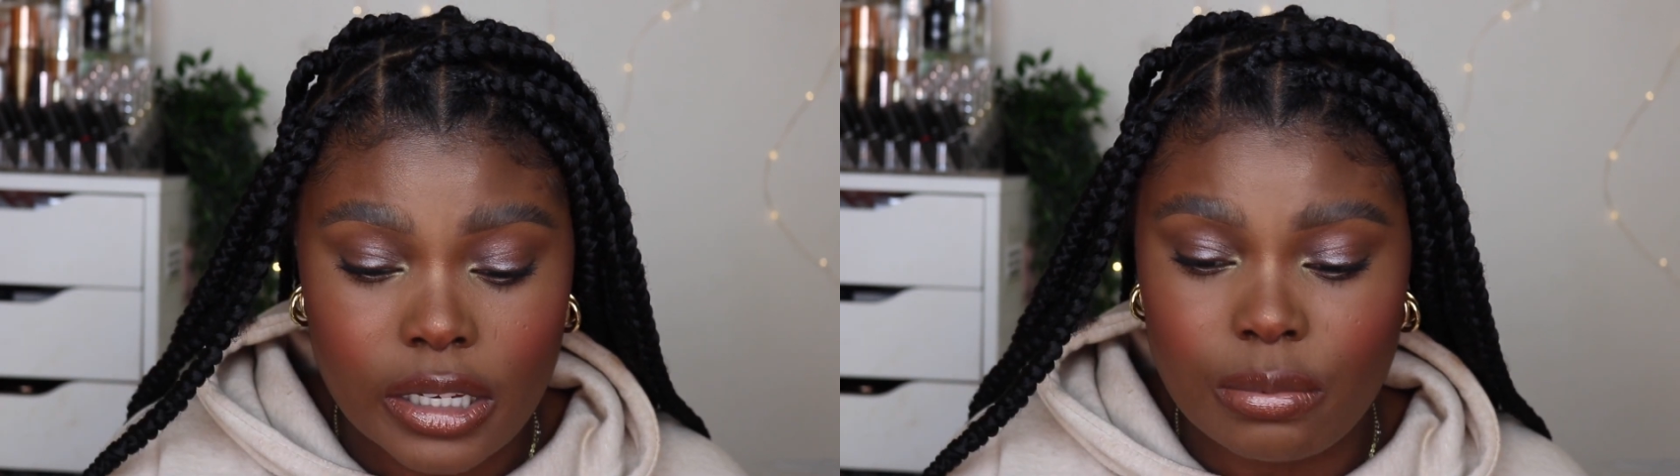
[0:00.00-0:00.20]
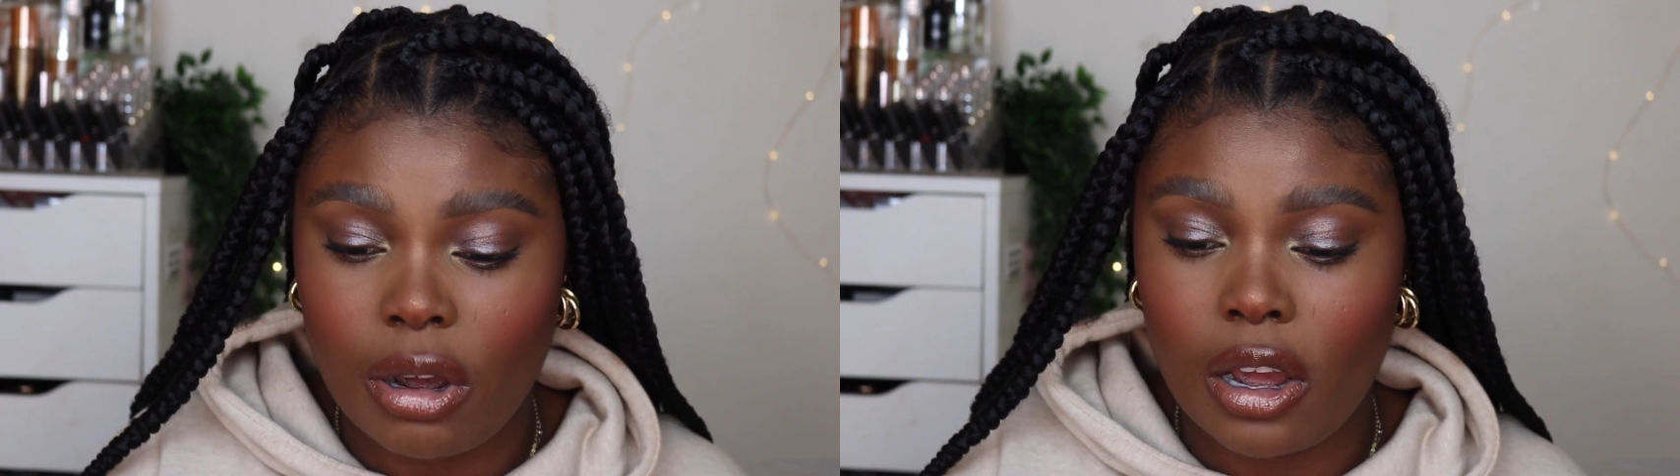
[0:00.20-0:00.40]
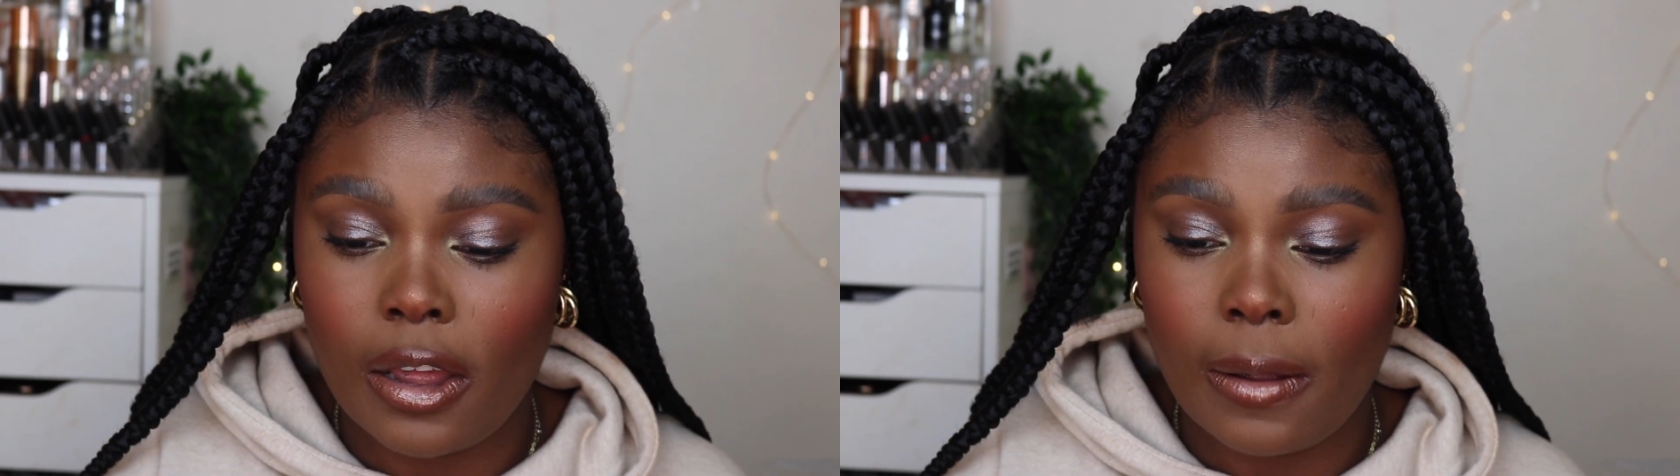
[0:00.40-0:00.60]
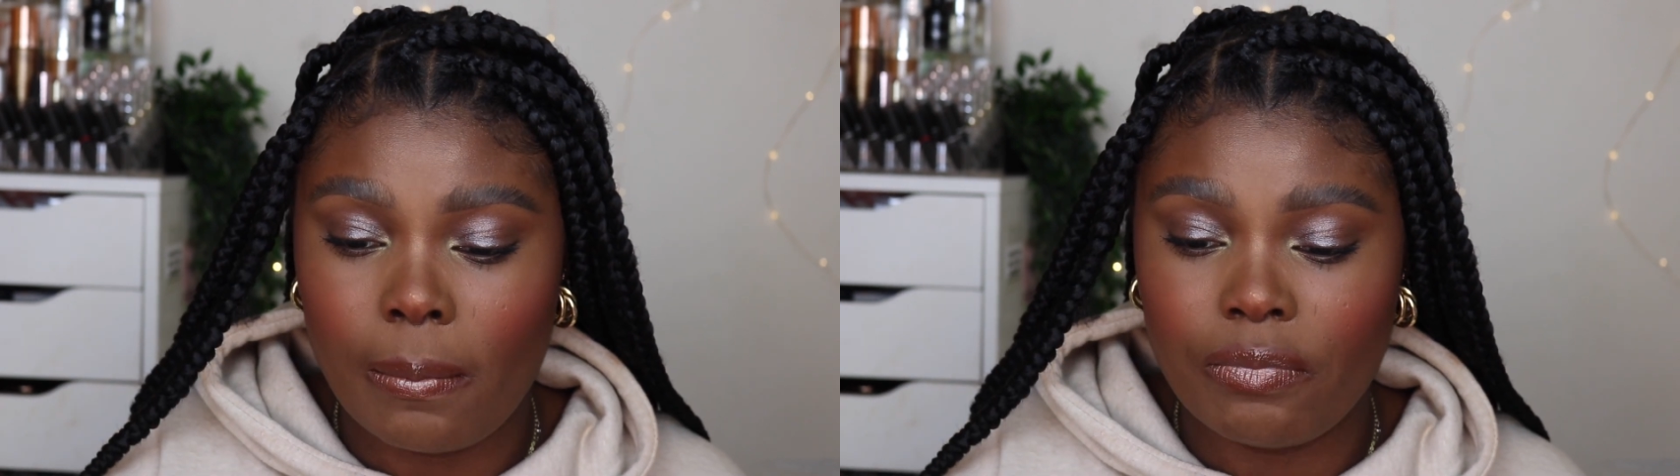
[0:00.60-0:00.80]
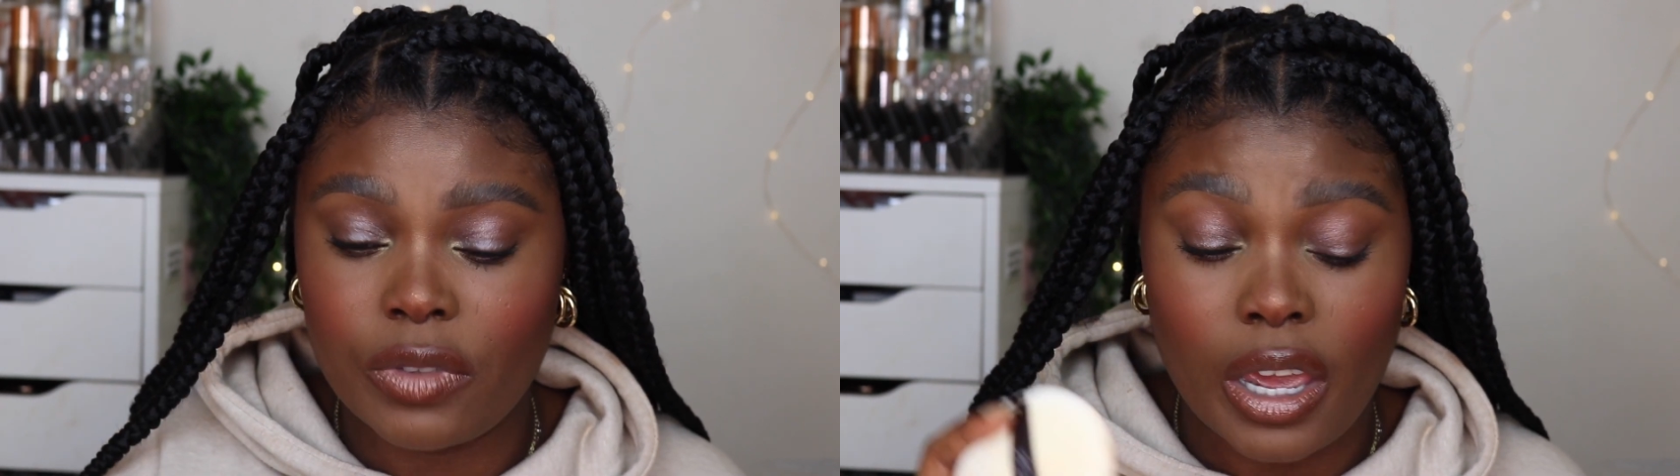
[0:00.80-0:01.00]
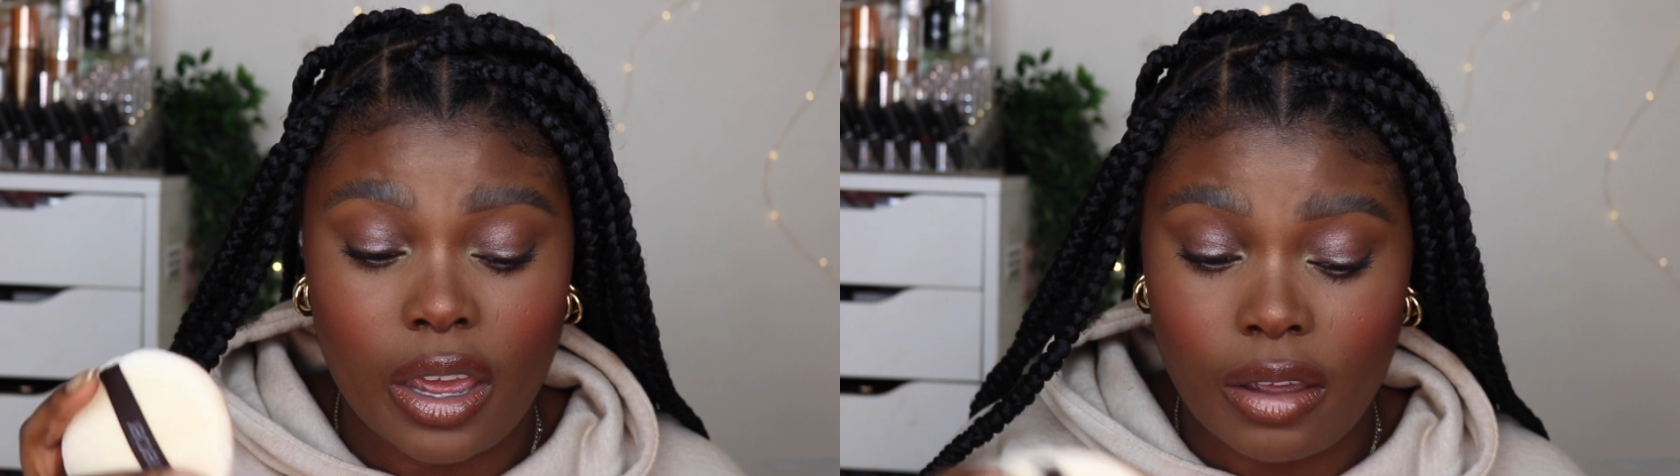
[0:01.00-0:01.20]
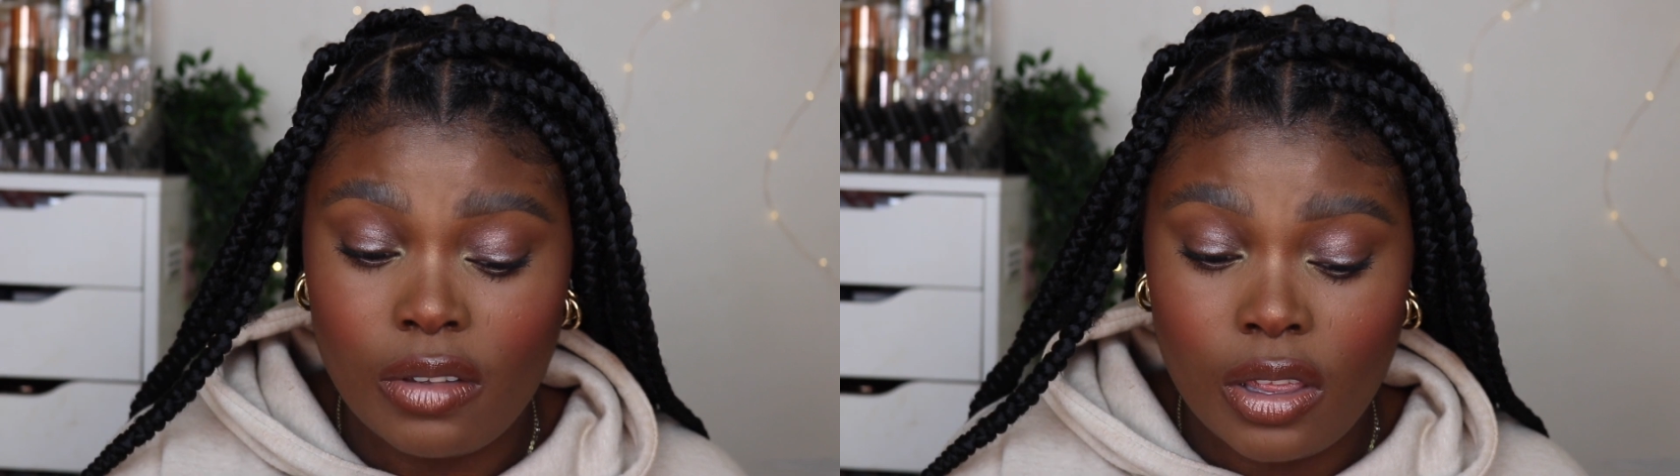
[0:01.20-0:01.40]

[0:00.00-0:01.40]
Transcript: but yeah,